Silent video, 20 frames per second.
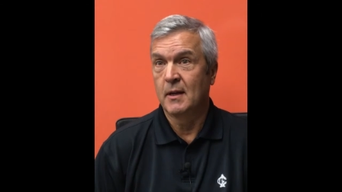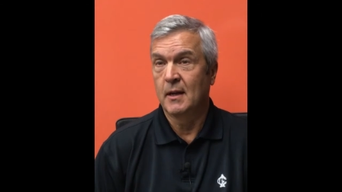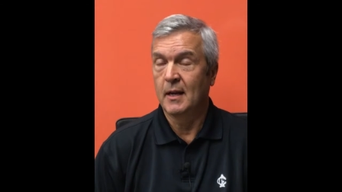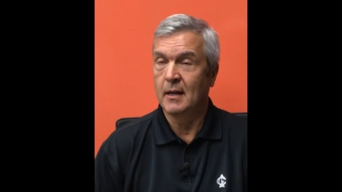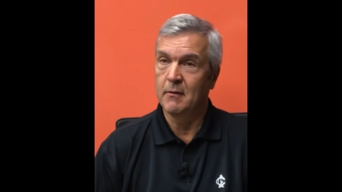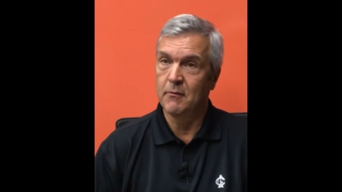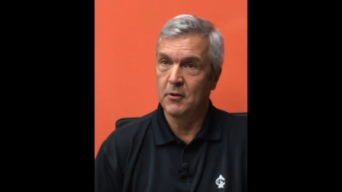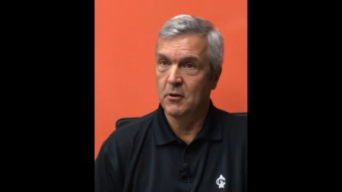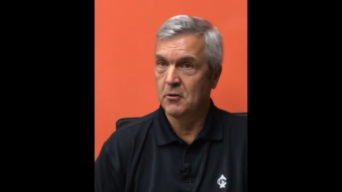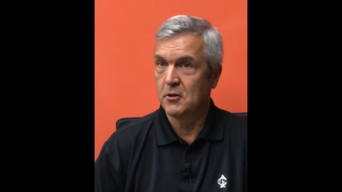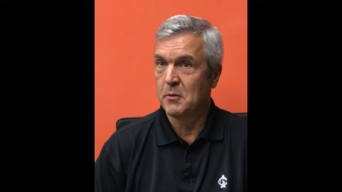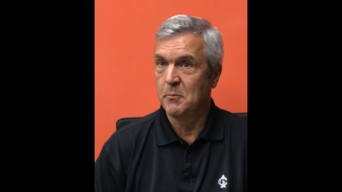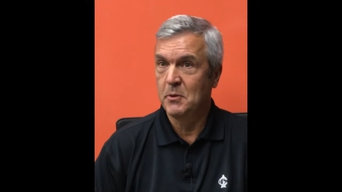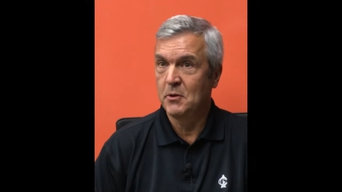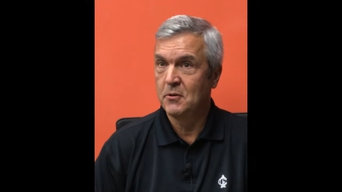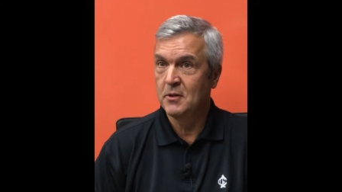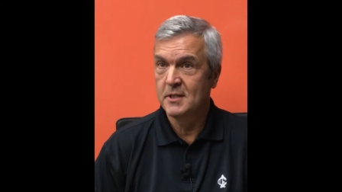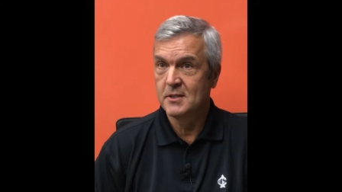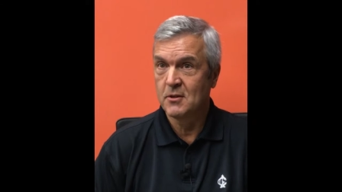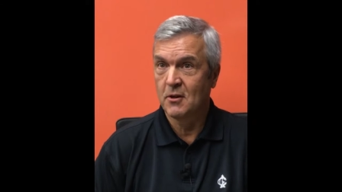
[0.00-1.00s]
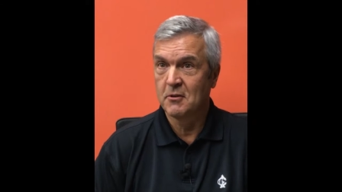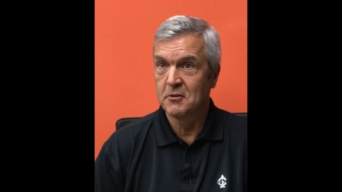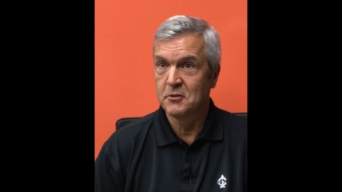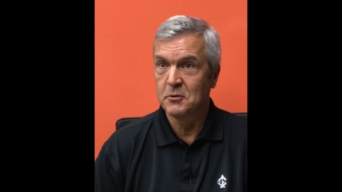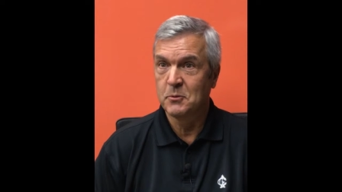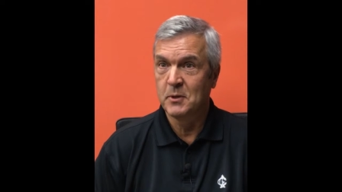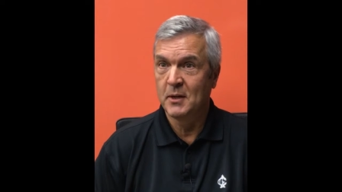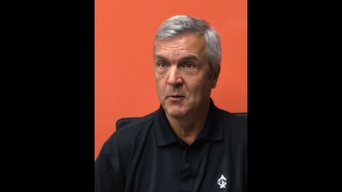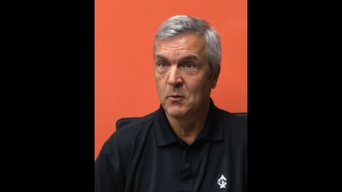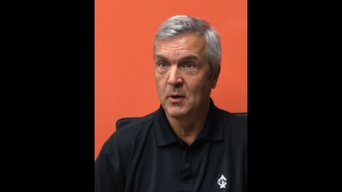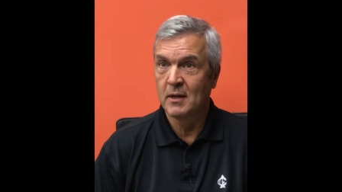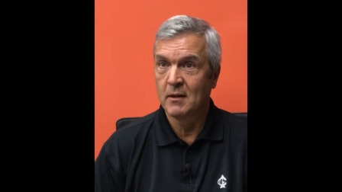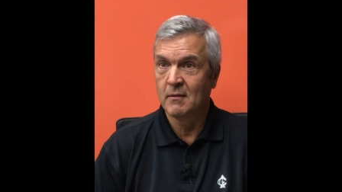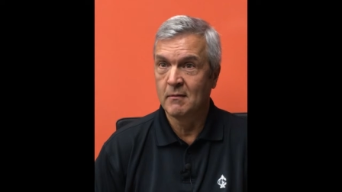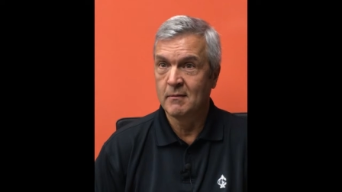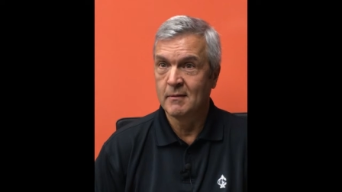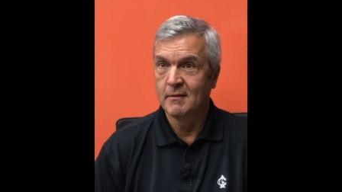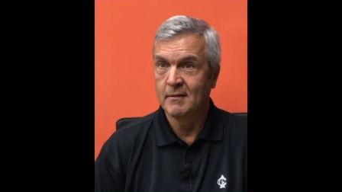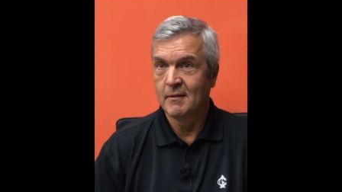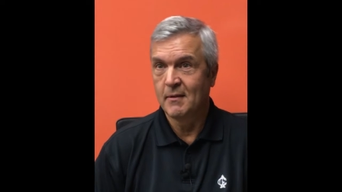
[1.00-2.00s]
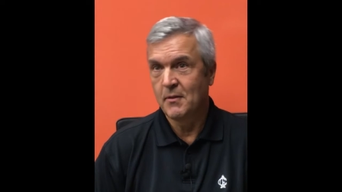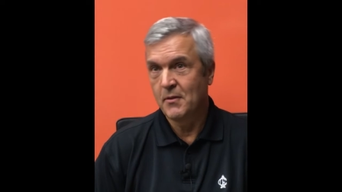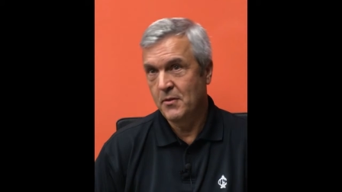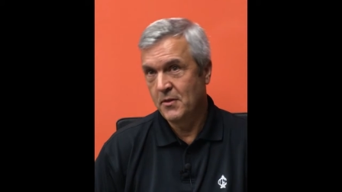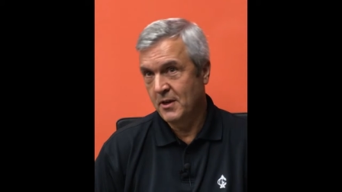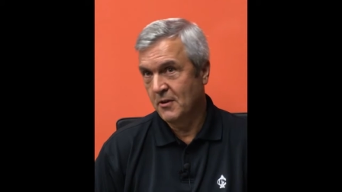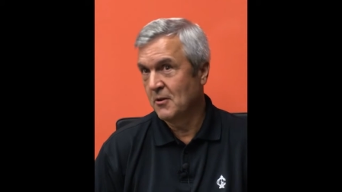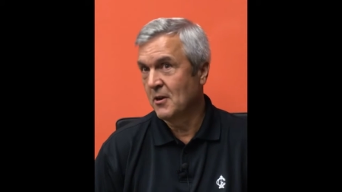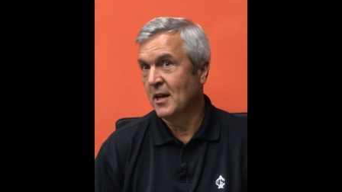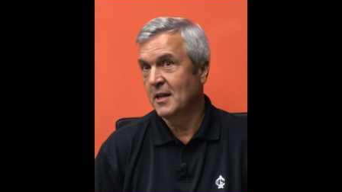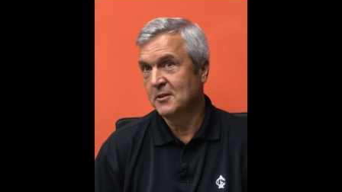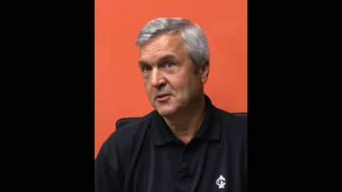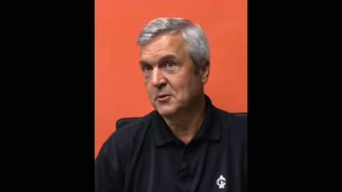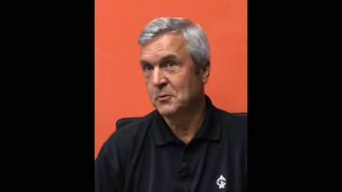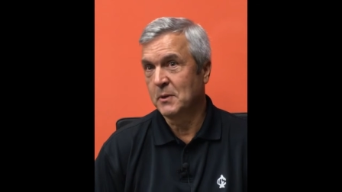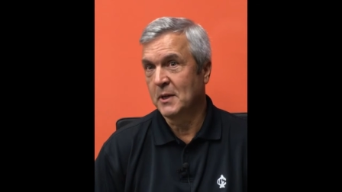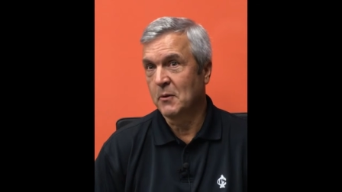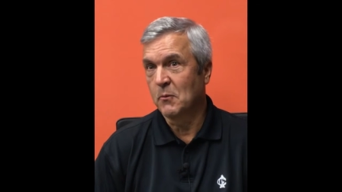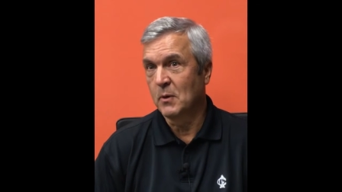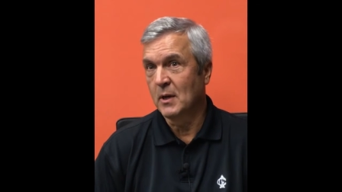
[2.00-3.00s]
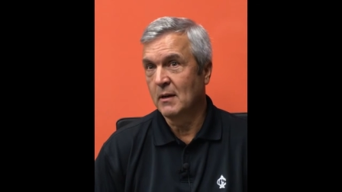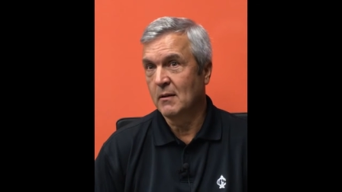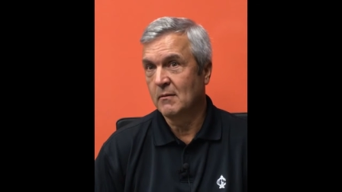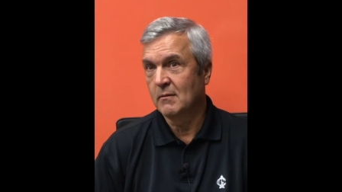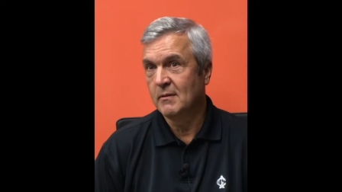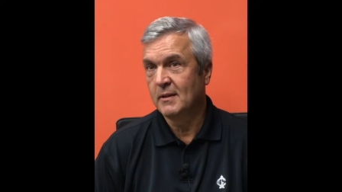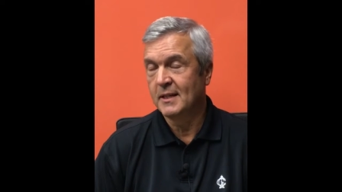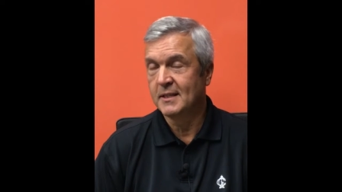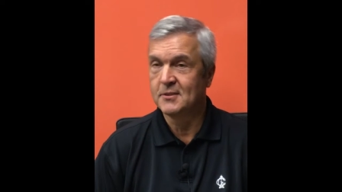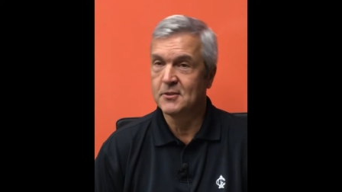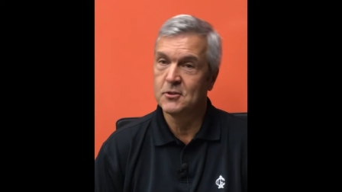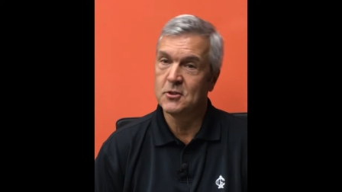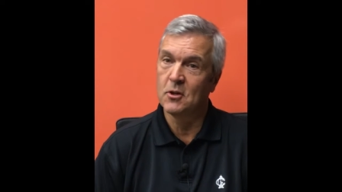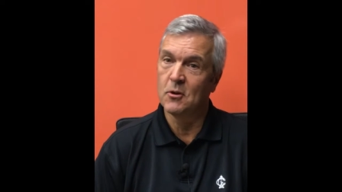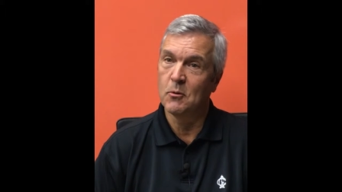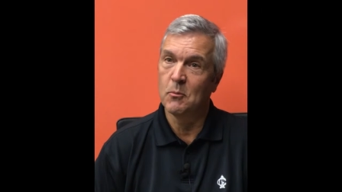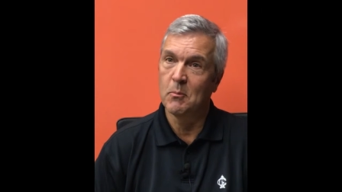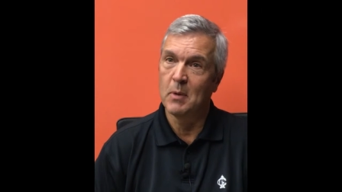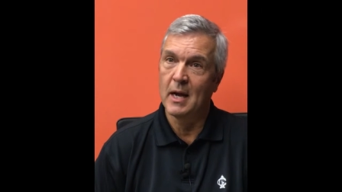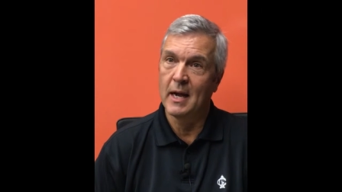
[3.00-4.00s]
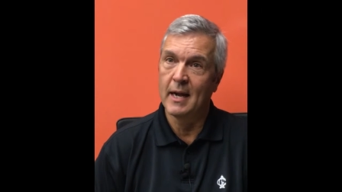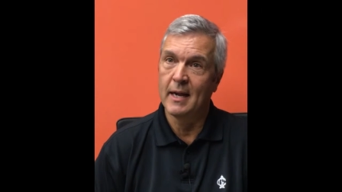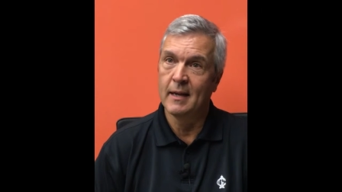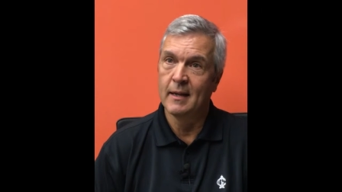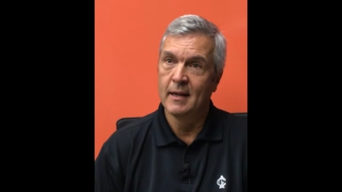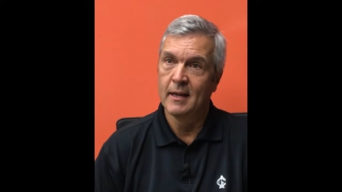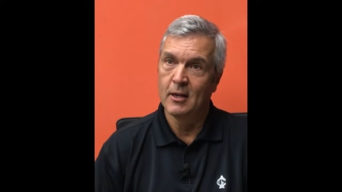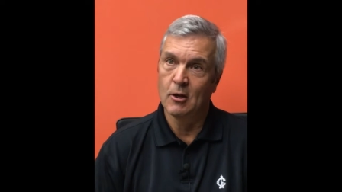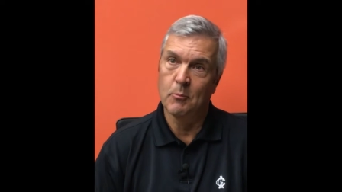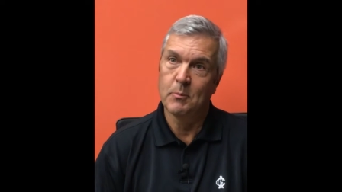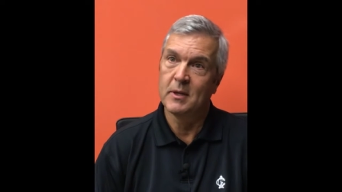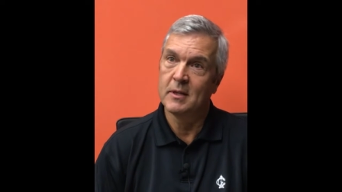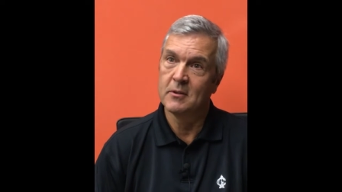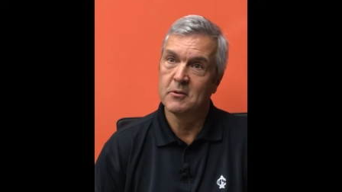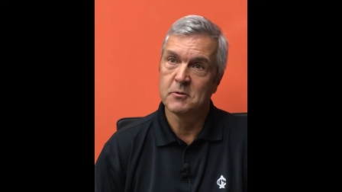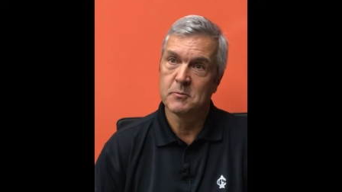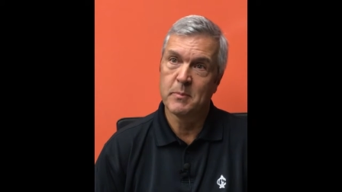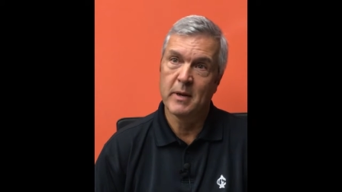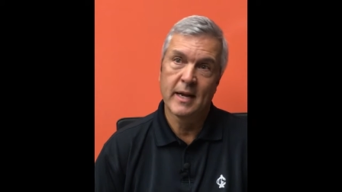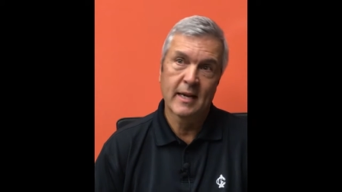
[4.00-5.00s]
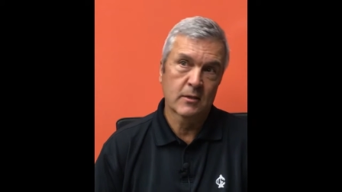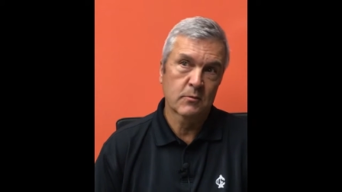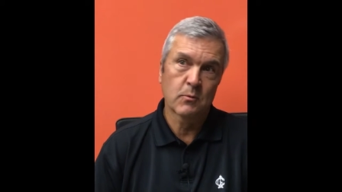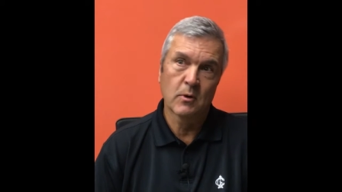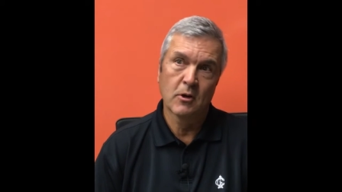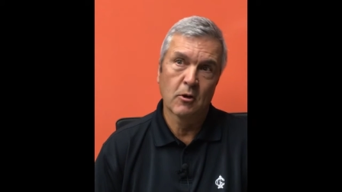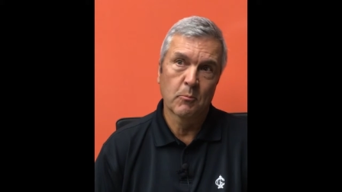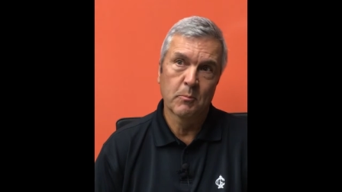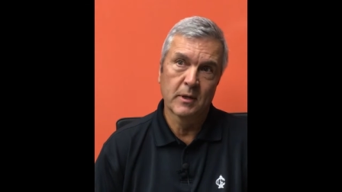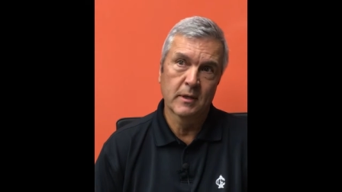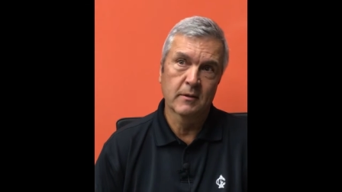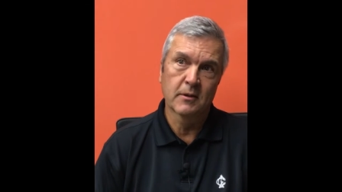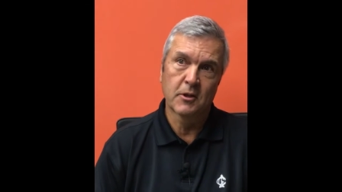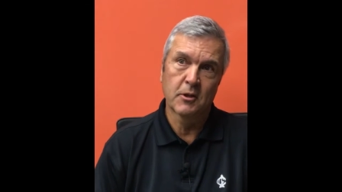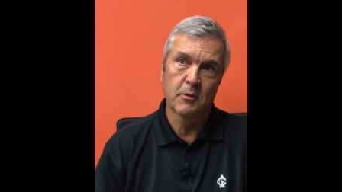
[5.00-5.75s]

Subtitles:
And if their communities aren't doing well, they're not doing well. And so by helping those banks, we're helping the